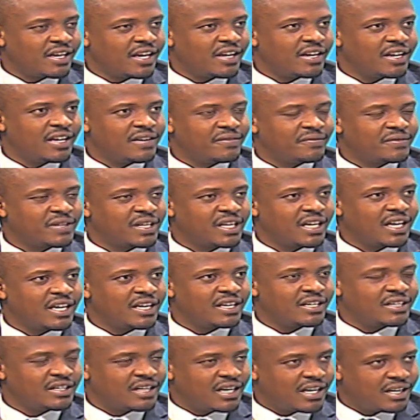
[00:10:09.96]
here in Africa, yeah,
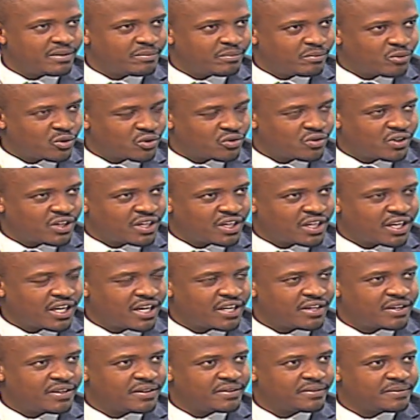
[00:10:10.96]
and mostly in
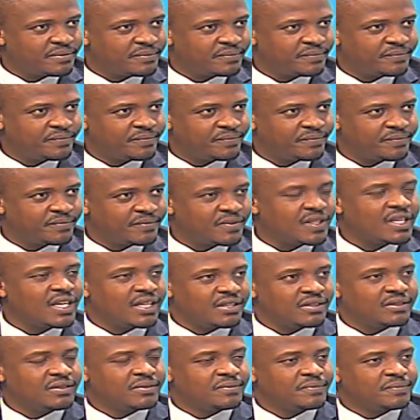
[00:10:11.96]
Kenya. In Kenya, yes.
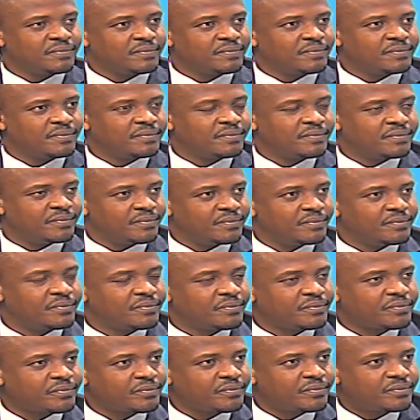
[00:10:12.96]
In Kenya,
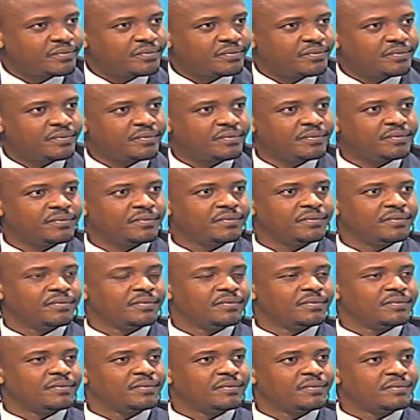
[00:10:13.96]
we have
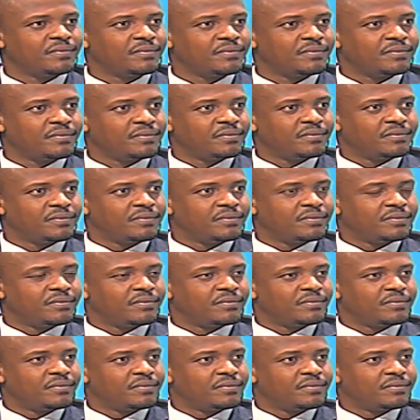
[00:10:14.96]
the at least thirty